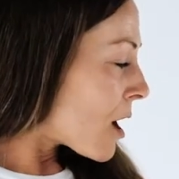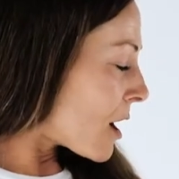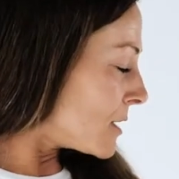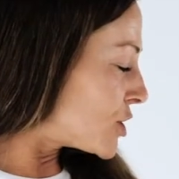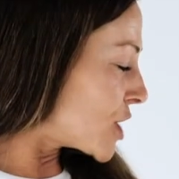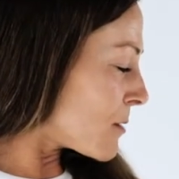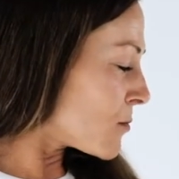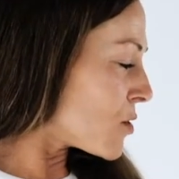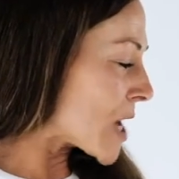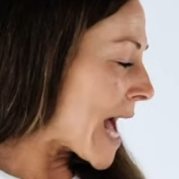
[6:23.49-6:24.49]
A
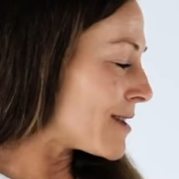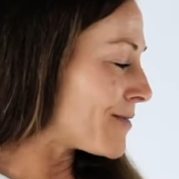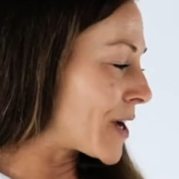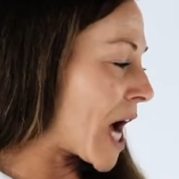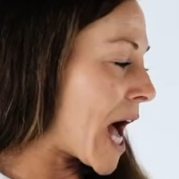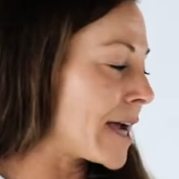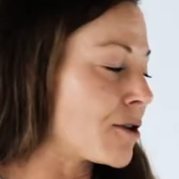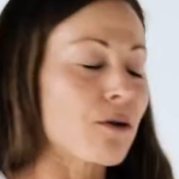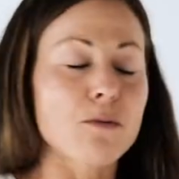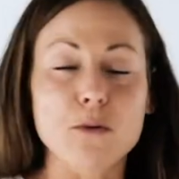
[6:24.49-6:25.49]
general kind of guide
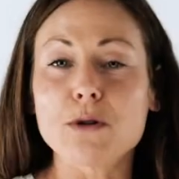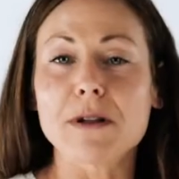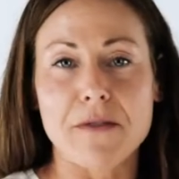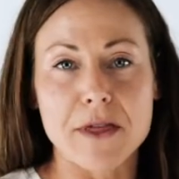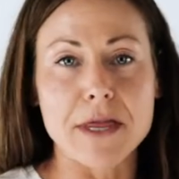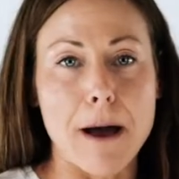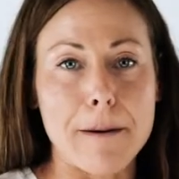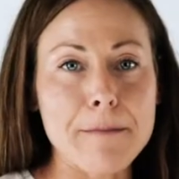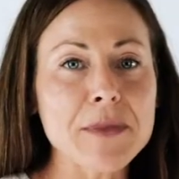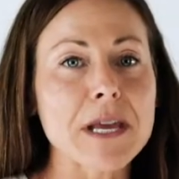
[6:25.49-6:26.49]
or rule of
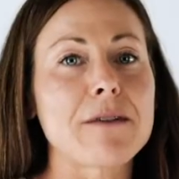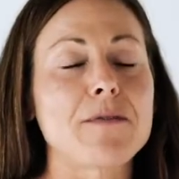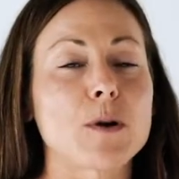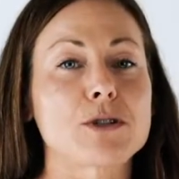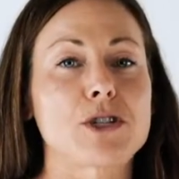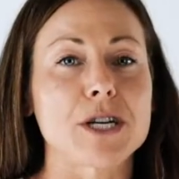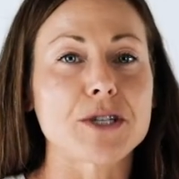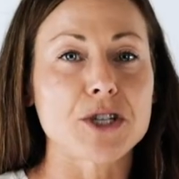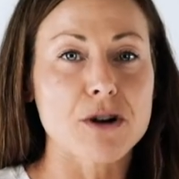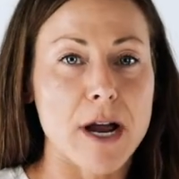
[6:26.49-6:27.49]
thumb, if you're
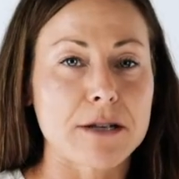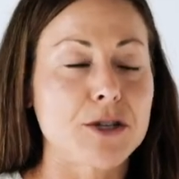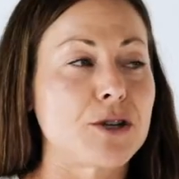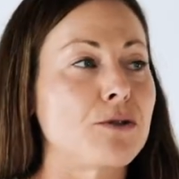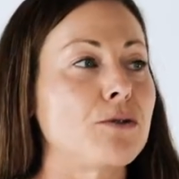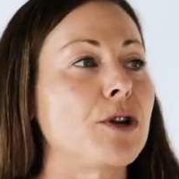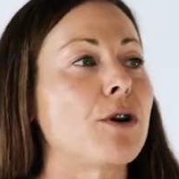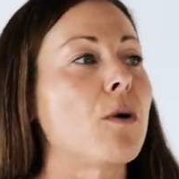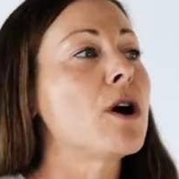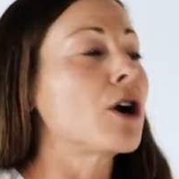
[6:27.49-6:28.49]
just trying to,